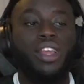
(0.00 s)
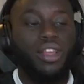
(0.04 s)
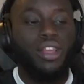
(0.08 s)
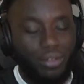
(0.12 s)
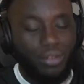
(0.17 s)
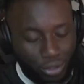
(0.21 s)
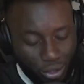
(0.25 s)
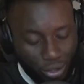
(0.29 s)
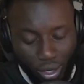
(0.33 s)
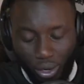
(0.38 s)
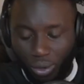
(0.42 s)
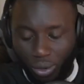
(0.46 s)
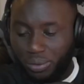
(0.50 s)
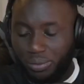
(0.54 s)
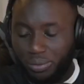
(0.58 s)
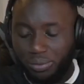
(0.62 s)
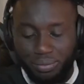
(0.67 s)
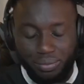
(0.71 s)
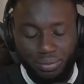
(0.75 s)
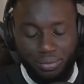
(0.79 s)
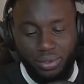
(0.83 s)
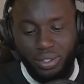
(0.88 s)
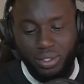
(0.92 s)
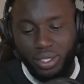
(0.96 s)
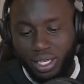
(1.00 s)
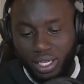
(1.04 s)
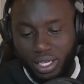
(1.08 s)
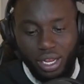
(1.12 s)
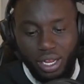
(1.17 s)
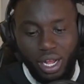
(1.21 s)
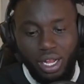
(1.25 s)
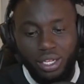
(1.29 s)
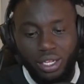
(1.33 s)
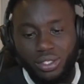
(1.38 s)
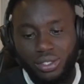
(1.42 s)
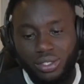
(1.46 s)
So, and
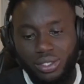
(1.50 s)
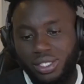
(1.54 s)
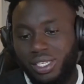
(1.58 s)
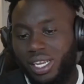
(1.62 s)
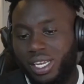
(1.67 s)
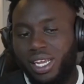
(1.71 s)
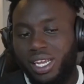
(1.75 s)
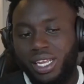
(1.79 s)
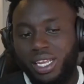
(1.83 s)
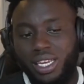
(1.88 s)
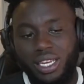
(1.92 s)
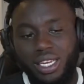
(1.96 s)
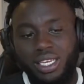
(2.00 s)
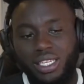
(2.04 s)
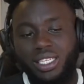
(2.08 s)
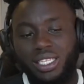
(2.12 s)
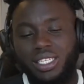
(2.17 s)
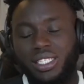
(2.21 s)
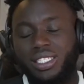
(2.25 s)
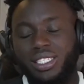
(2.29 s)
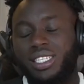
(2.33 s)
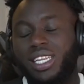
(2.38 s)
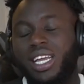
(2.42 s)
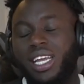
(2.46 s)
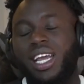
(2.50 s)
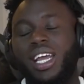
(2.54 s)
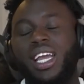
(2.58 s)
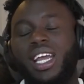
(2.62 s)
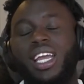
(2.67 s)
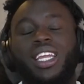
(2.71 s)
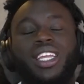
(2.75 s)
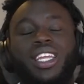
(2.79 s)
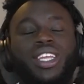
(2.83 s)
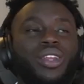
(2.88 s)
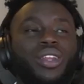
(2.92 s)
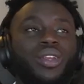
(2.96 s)
also say the list that
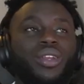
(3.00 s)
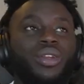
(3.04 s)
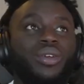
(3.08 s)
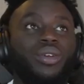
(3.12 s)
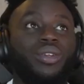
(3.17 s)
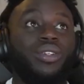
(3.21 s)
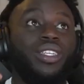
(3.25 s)
you know,